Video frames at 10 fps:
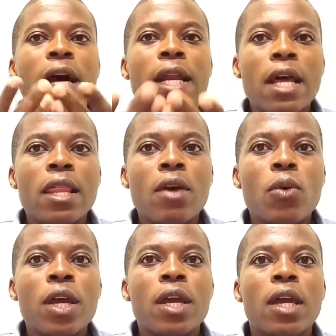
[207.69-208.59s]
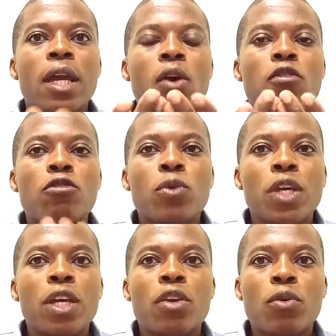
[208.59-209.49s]
Another way of
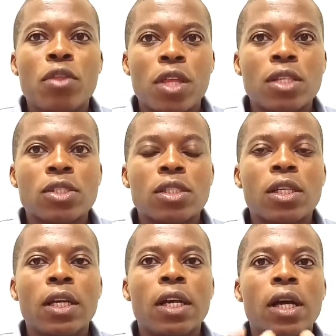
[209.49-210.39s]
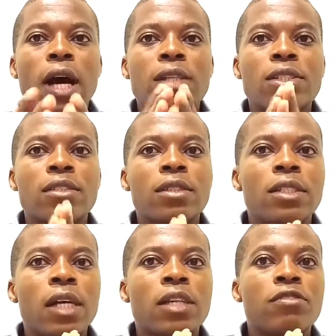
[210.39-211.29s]
looking into things as
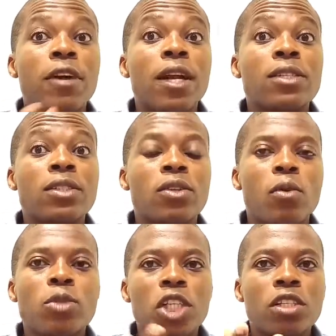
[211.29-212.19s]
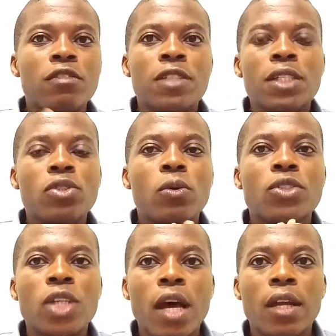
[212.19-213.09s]
far as objectives is
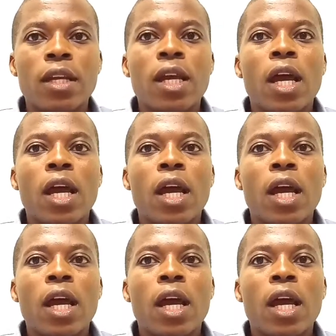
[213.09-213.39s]
concerned,